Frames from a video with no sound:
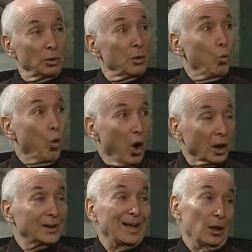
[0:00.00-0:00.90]
he
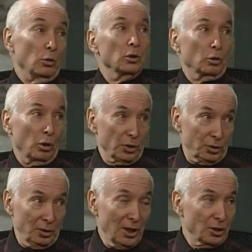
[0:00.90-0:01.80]
walked out across
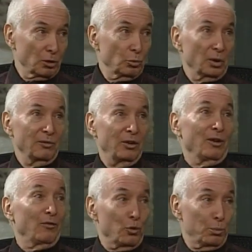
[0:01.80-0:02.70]
the desert, one of the
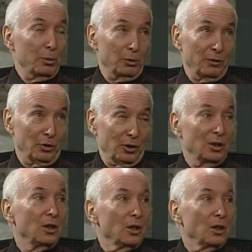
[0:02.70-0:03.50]
very few people ever to